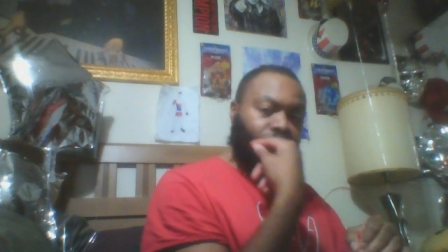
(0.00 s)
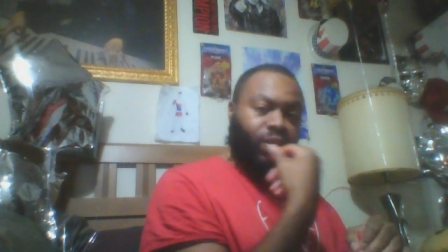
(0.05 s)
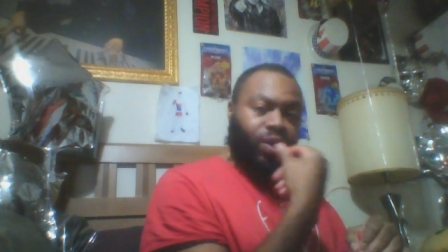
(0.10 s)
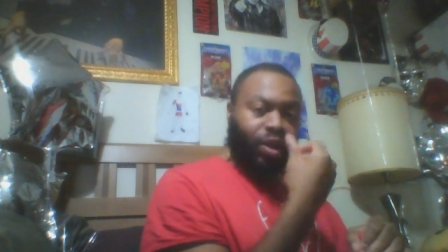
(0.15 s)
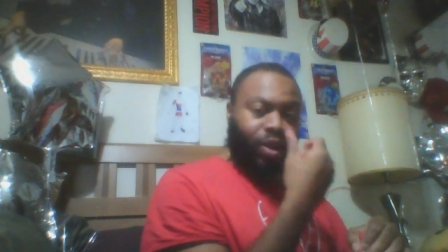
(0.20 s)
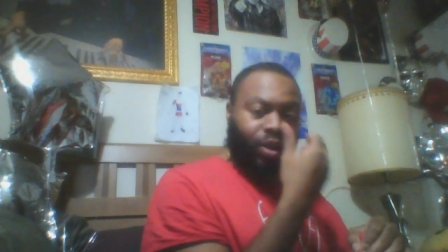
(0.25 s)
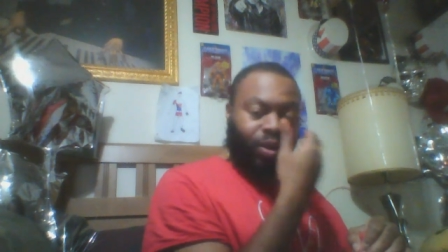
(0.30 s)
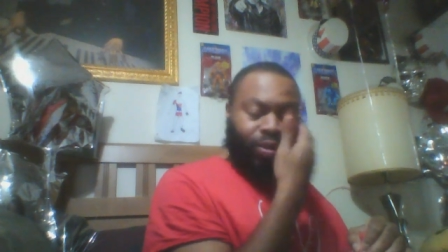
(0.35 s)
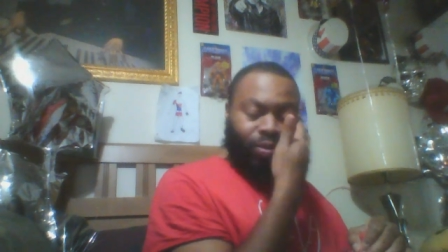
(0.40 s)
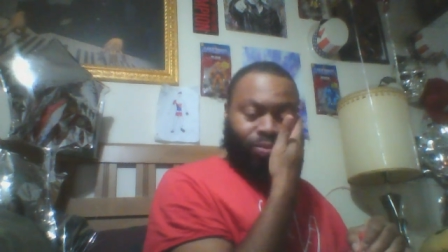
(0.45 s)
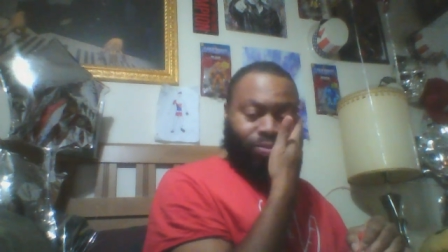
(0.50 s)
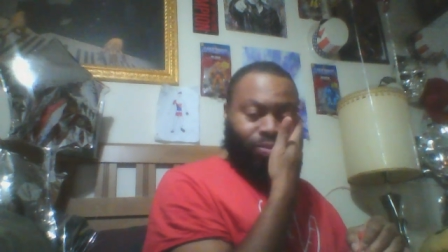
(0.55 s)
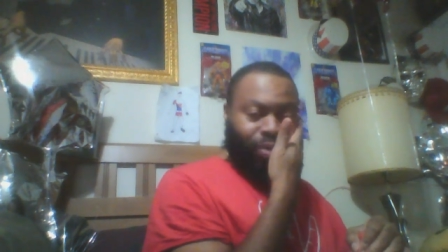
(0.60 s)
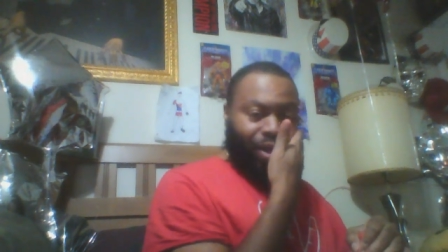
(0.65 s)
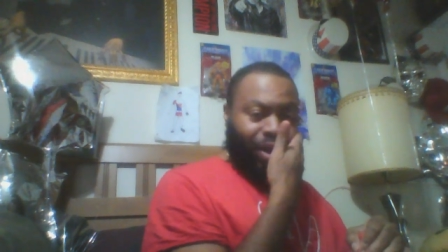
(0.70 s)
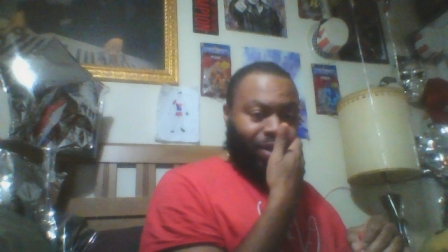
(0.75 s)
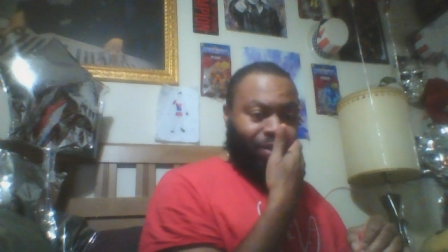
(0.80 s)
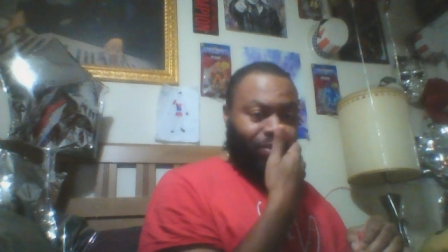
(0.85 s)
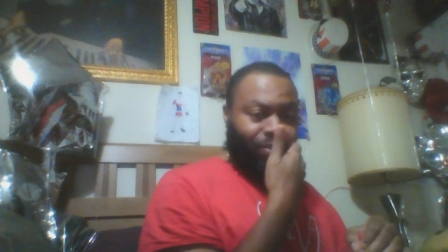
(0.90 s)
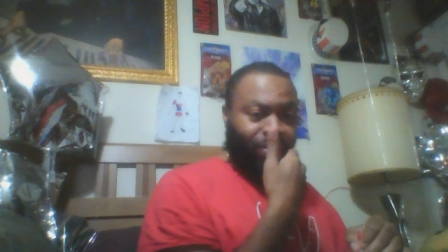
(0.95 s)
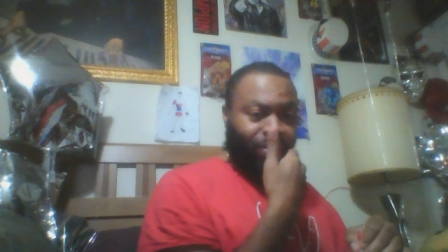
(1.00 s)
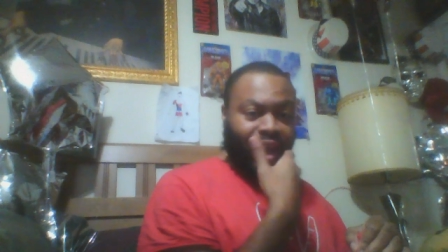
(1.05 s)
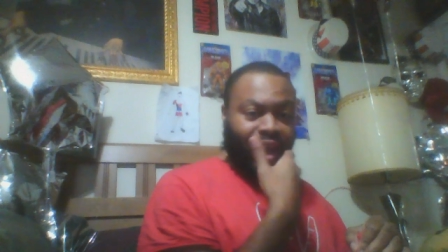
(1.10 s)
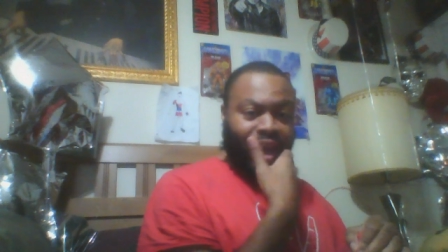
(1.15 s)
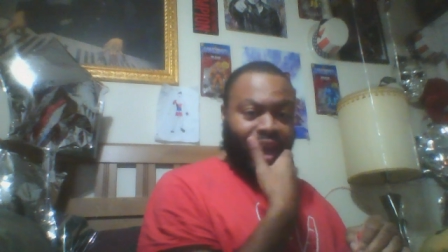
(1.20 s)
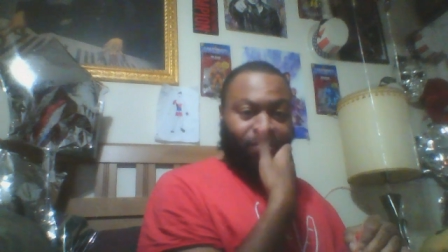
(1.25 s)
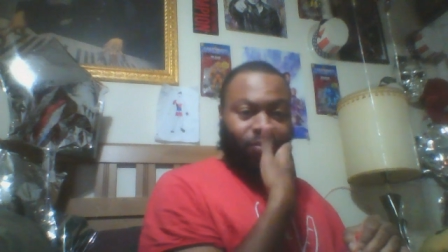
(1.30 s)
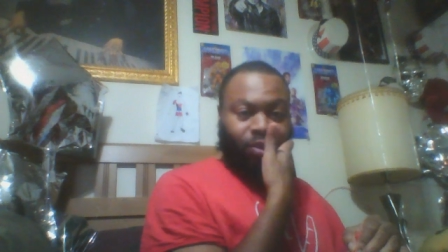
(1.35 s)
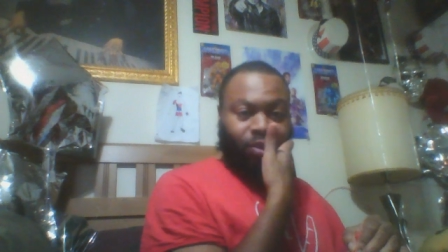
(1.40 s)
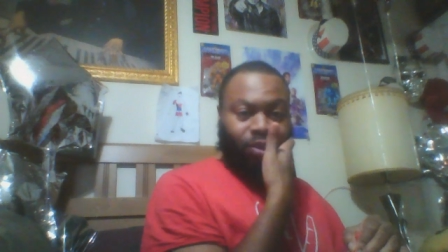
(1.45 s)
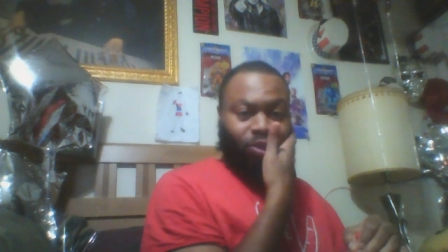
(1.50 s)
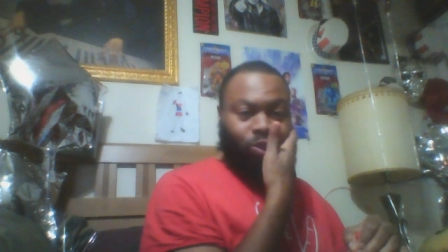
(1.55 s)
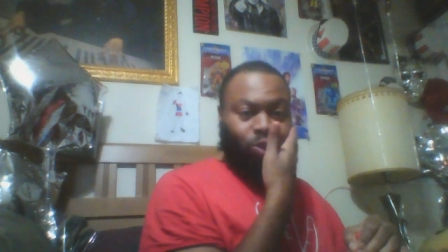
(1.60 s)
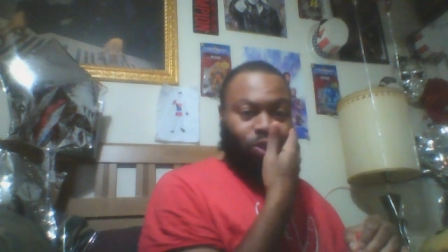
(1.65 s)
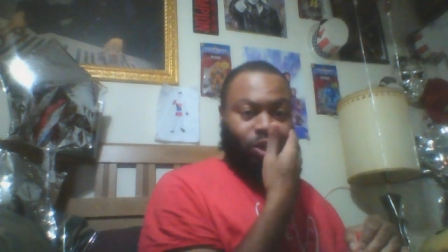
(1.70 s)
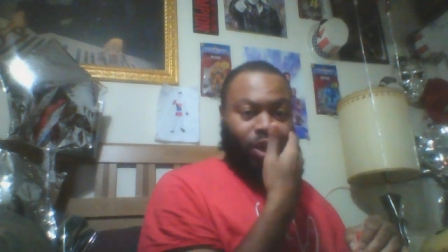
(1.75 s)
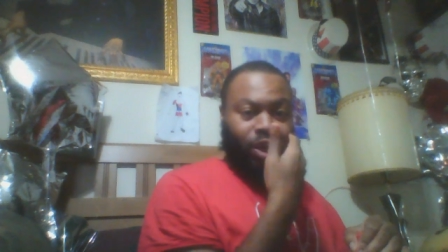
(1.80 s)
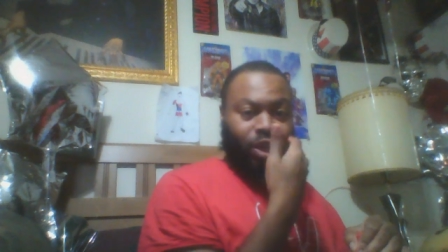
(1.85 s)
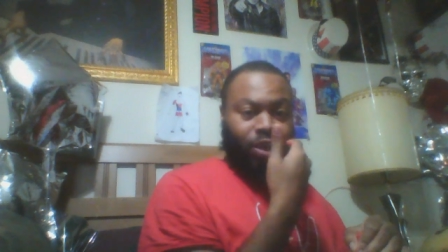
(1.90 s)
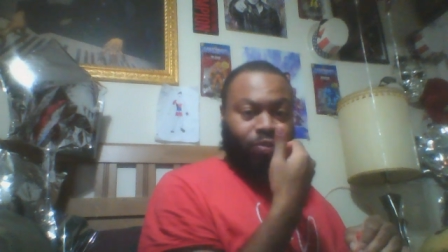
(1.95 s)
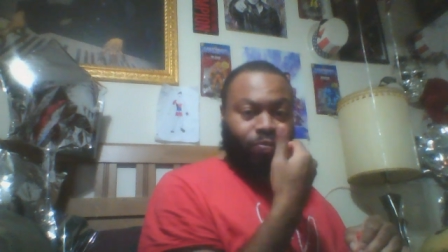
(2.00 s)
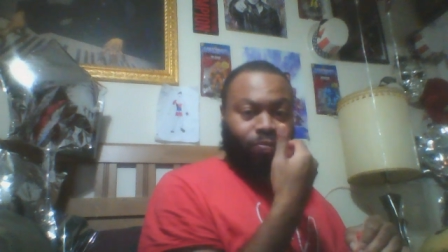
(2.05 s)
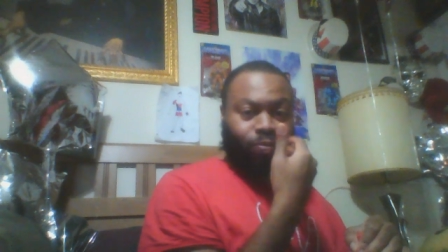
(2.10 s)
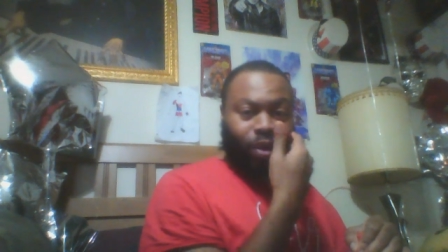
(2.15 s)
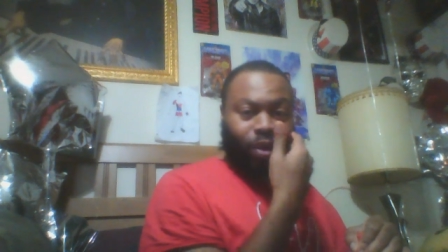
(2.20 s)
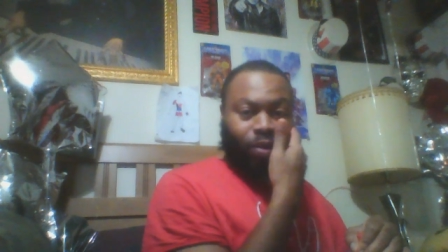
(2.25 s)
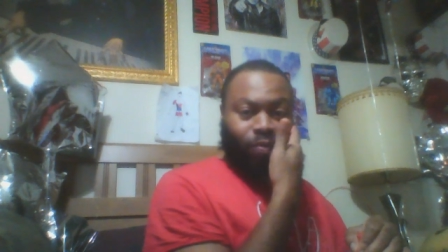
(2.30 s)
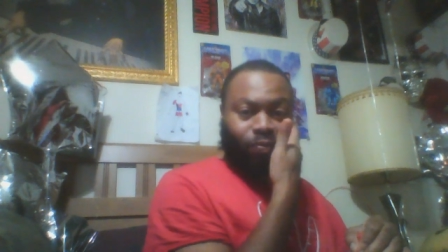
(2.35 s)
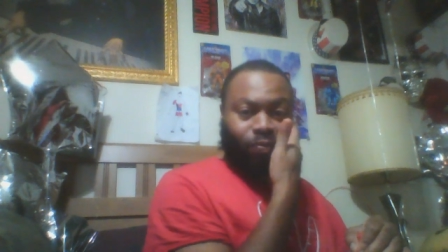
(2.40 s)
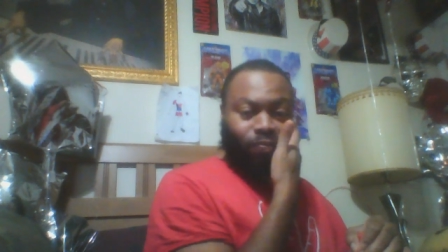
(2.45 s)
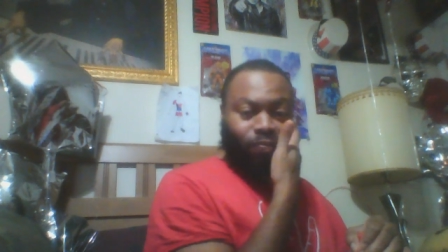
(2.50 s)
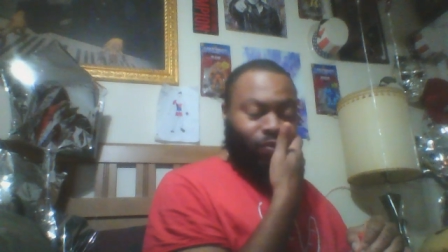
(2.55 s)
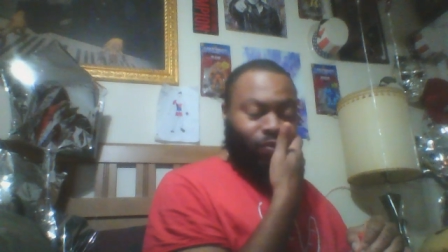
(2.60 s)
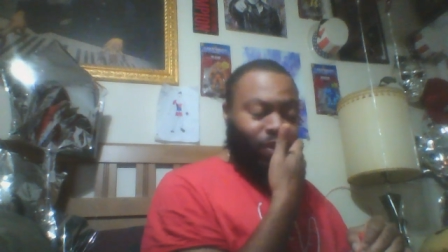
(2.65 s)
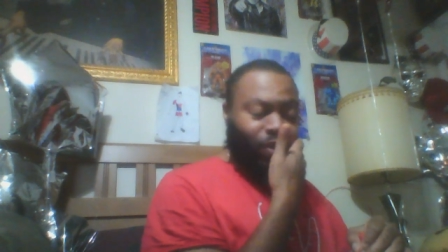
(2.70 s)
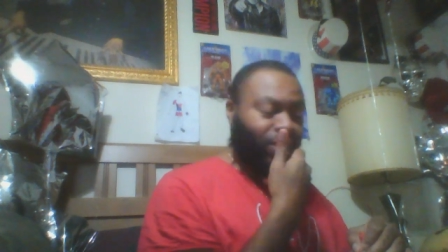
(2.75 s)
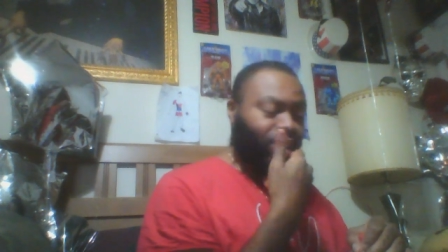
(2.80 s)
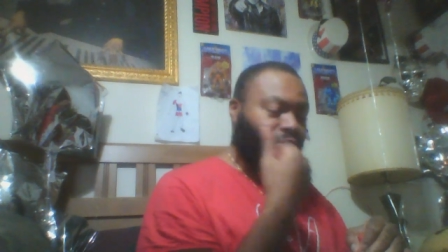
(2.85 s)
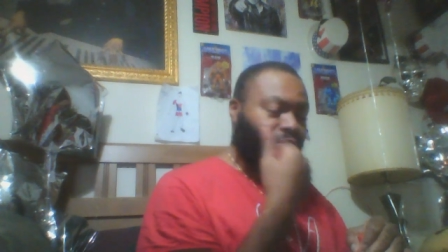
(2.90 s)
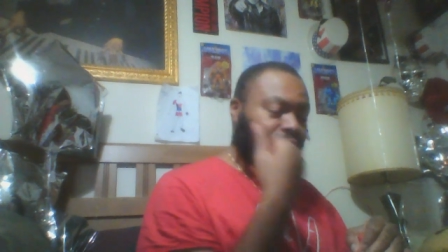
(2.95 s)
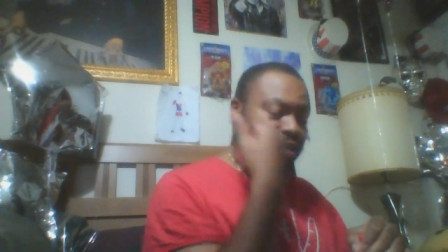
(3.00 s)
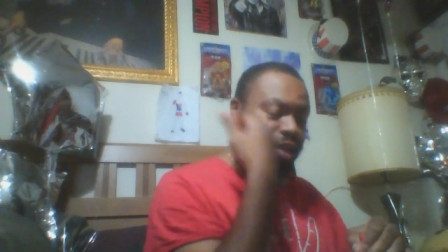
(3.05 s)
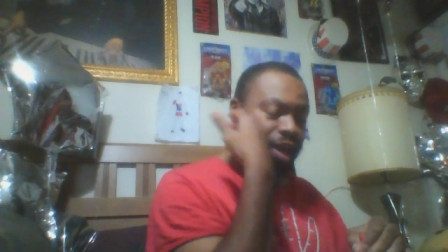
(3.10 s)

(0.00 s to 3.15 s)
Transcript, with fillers: I haven't shaved my face.